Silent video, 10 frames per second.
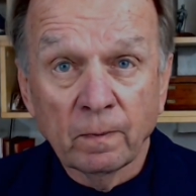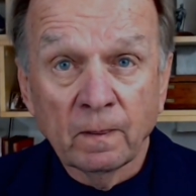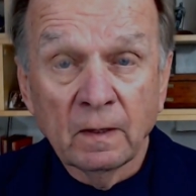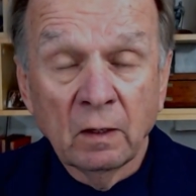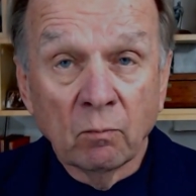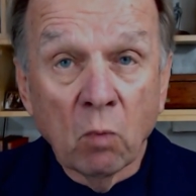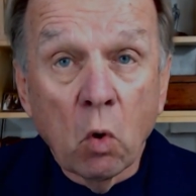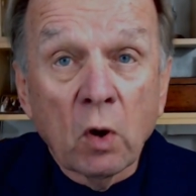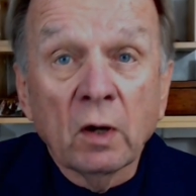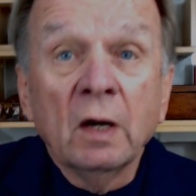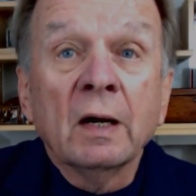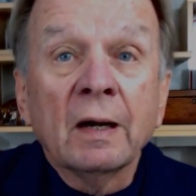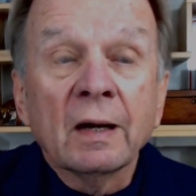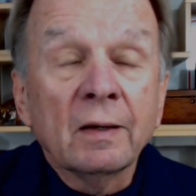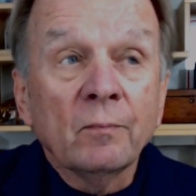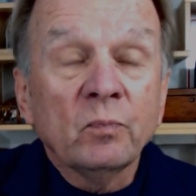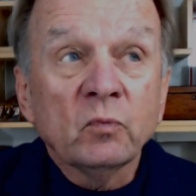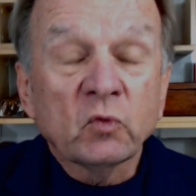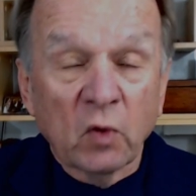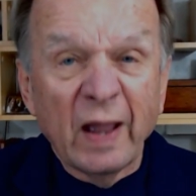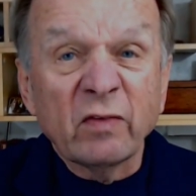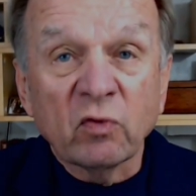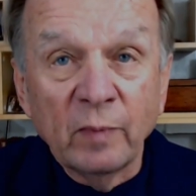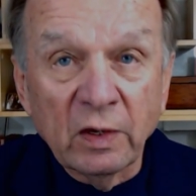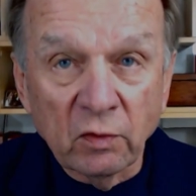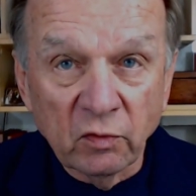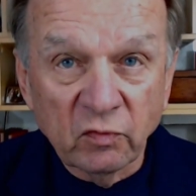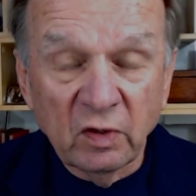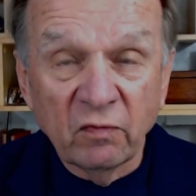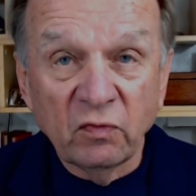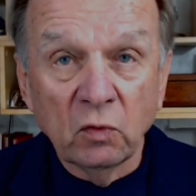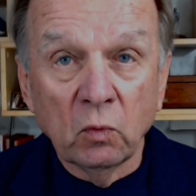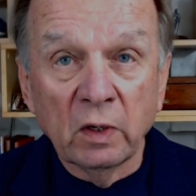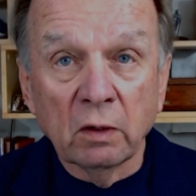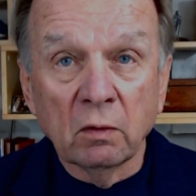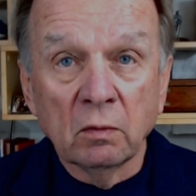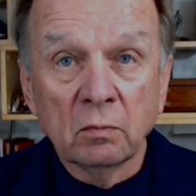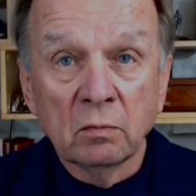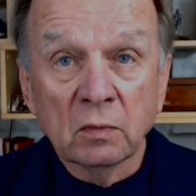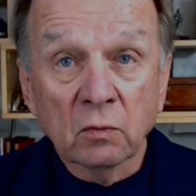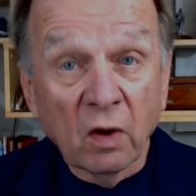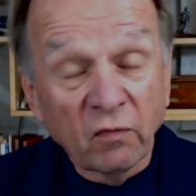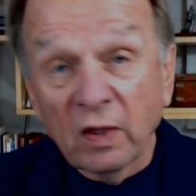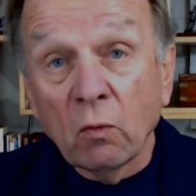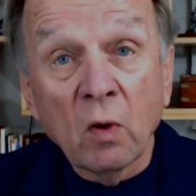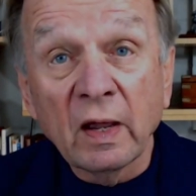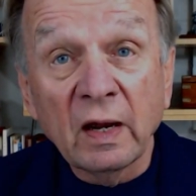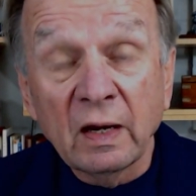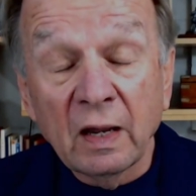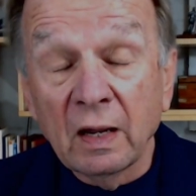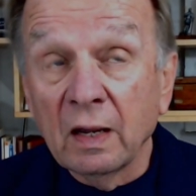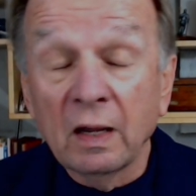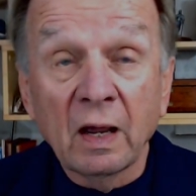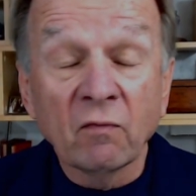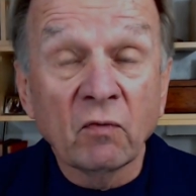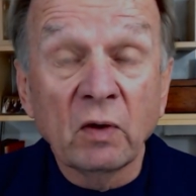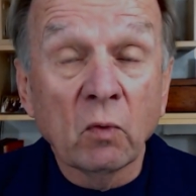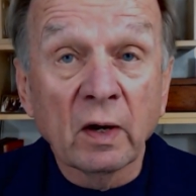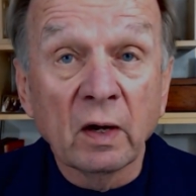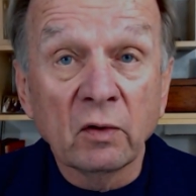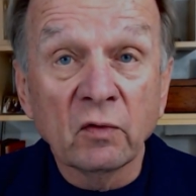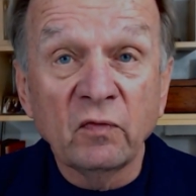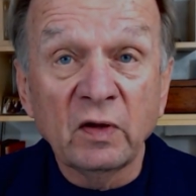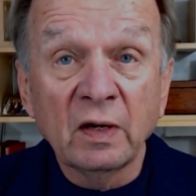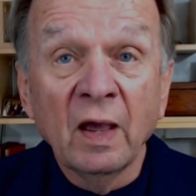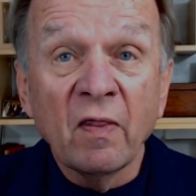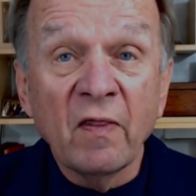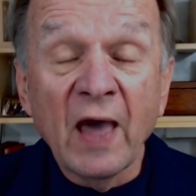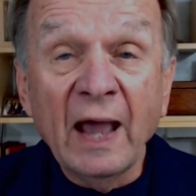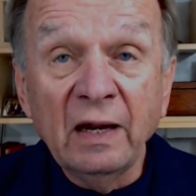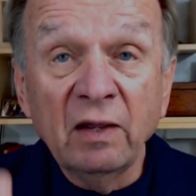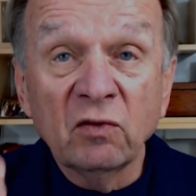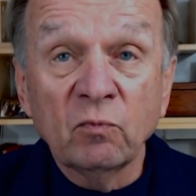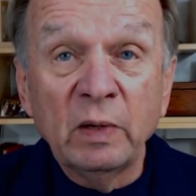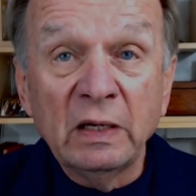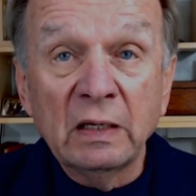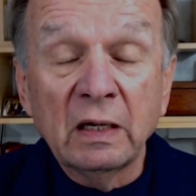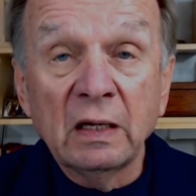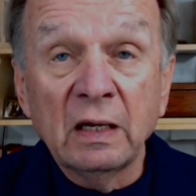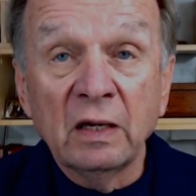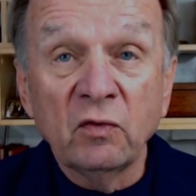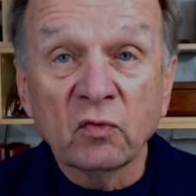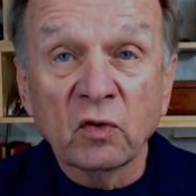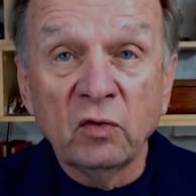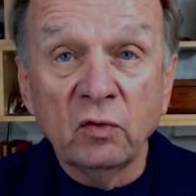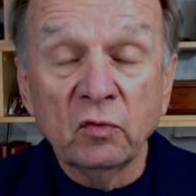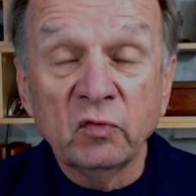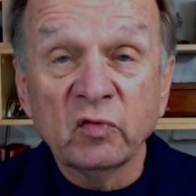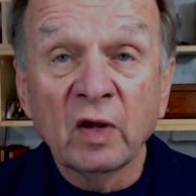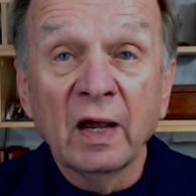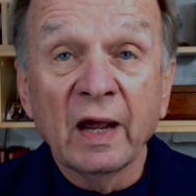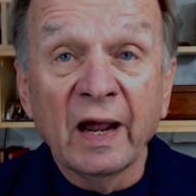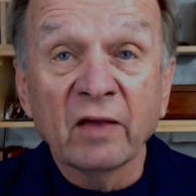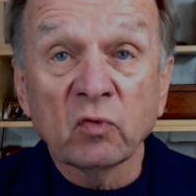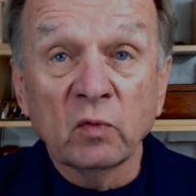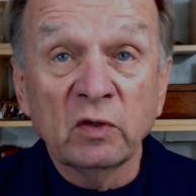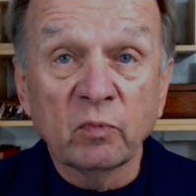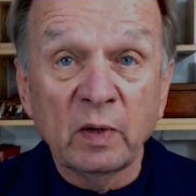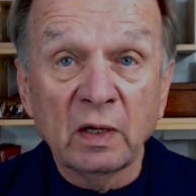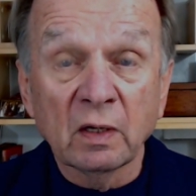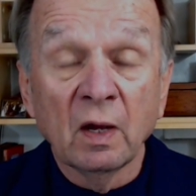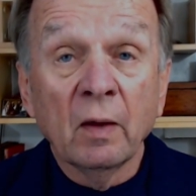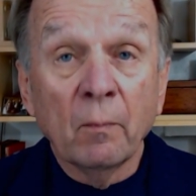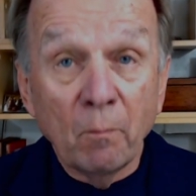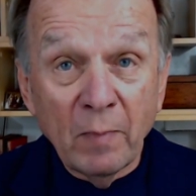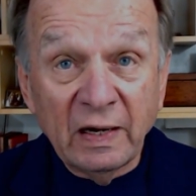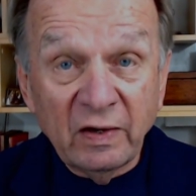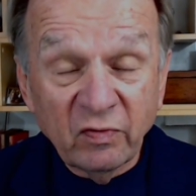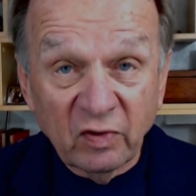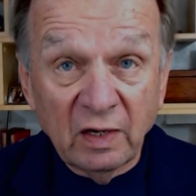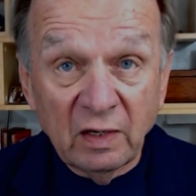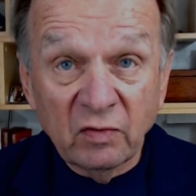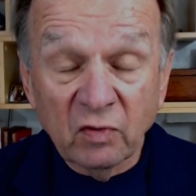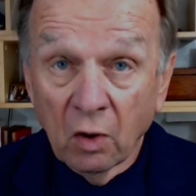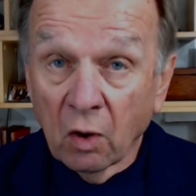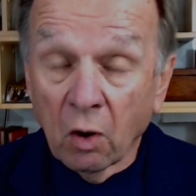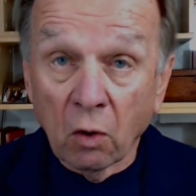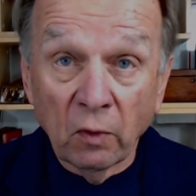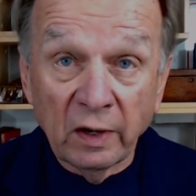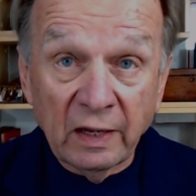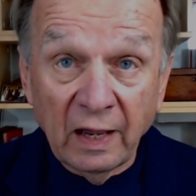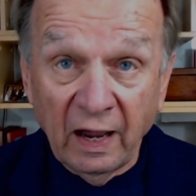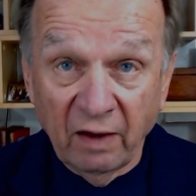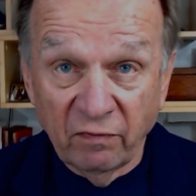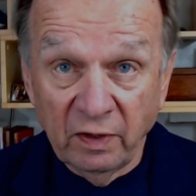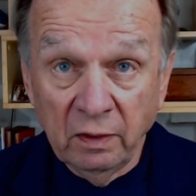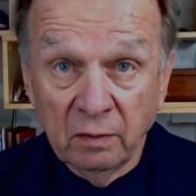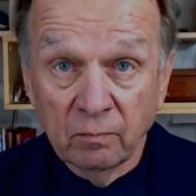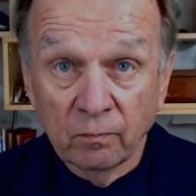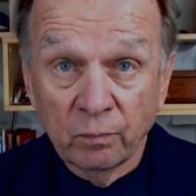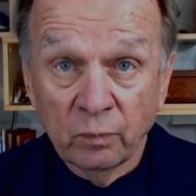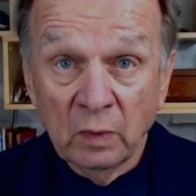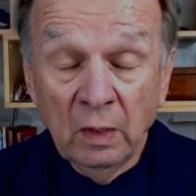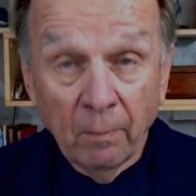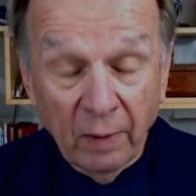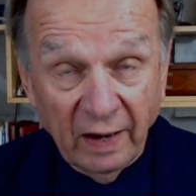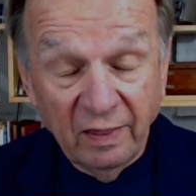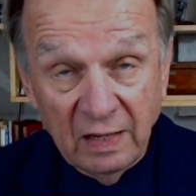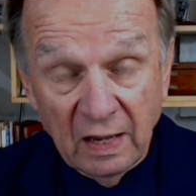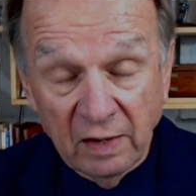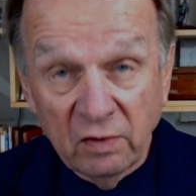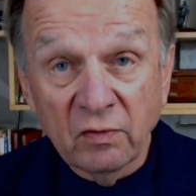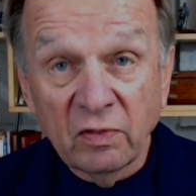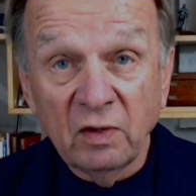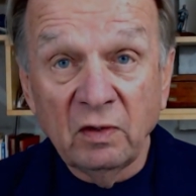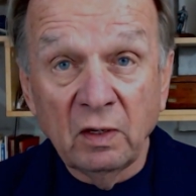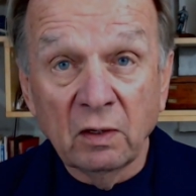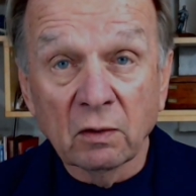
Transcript: more transmitters, if you will, roughly one in every one hundred feet. That is being introduced as we speak. Many cities already have it. By the end of the year,